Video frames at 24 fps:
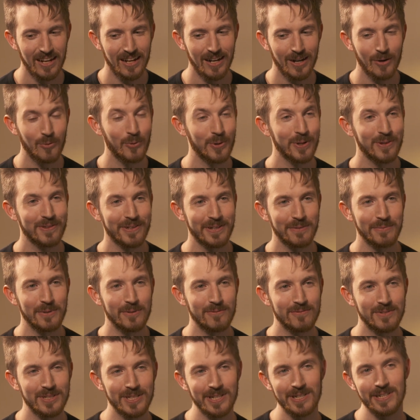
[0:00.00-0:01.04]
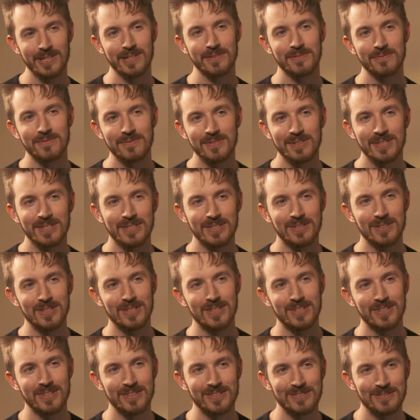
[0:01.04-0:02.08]
uh, what do you think about VR? and the,
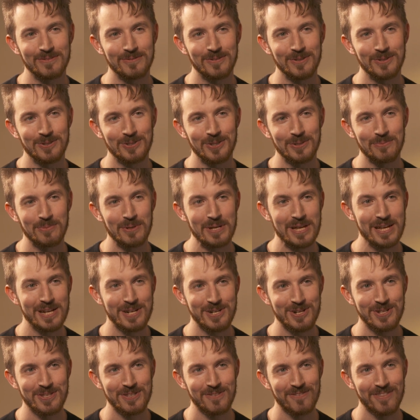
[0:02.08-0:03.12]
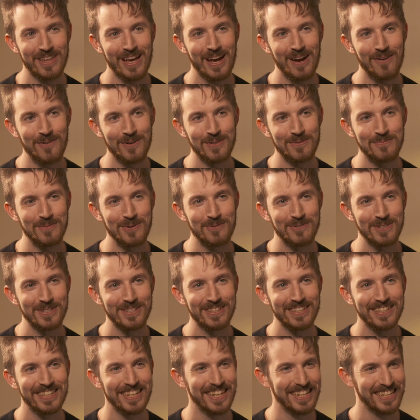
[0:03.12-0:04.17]
the future implications I'm of terrified. that movies.
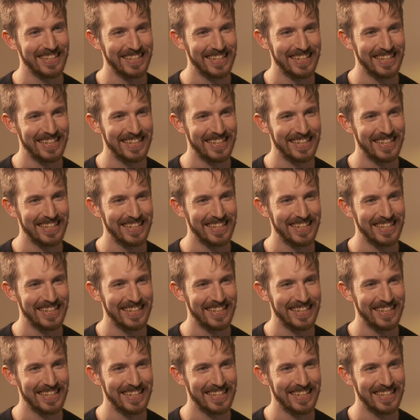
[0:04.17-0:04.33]
Yeah,